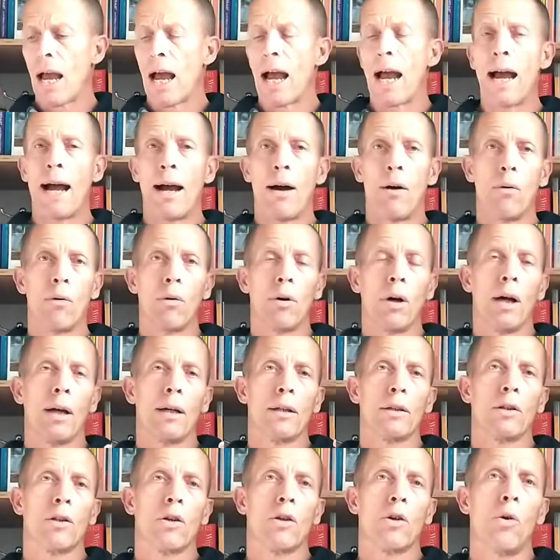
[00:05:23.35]
how
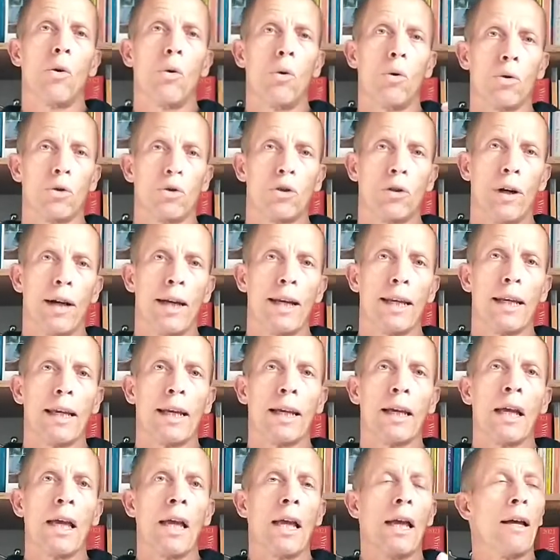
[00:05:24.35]
core
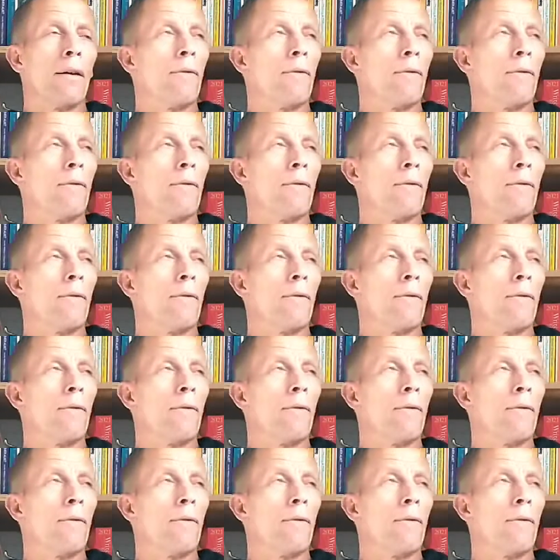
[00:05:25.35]
training,